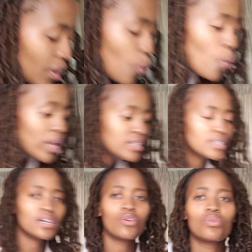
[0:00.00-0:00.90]

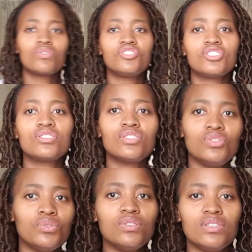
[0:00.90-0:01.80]
waited, I could have just
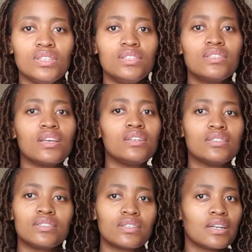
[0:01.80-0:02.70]
used these.
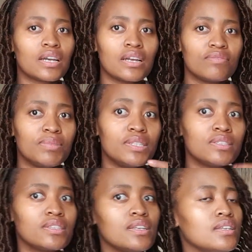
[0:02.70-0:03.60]
And like I've been
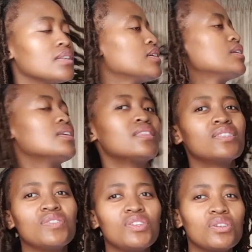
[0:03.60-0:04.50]
saying,
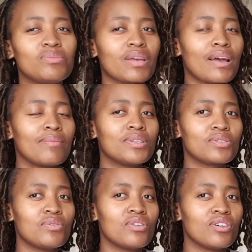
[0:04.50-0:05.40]
this video is becoming
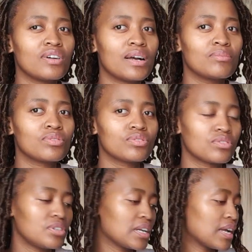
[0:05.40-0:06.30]
so long. I'm so
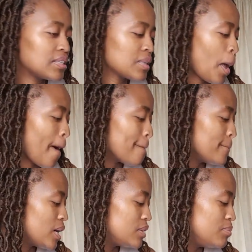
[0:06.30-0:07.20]
sorry, guys.
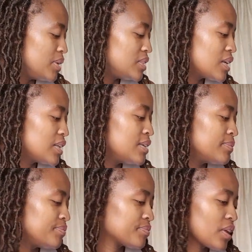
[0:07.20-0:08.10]
But basically,
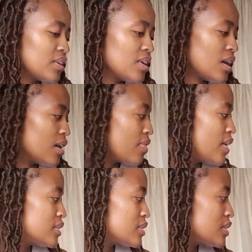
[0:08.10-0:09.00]
yeah,
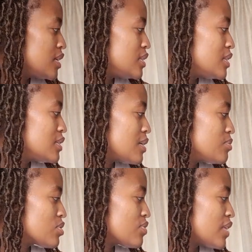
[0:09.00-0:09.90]
that's it in
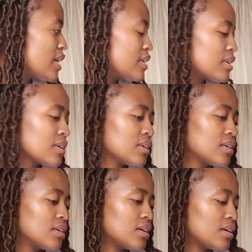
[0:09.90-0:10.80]
terms of like
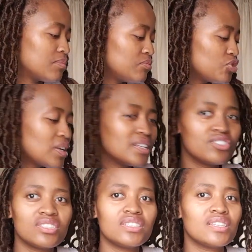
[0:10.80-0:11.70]

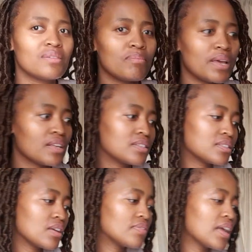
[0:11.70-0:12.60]
toiletries and bags and
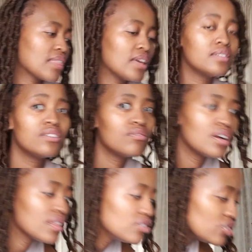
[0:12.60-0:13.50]
stuff like that.
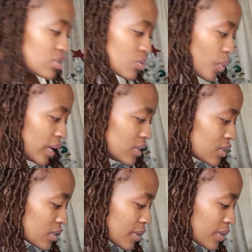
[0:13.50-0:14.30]
Rather just wait.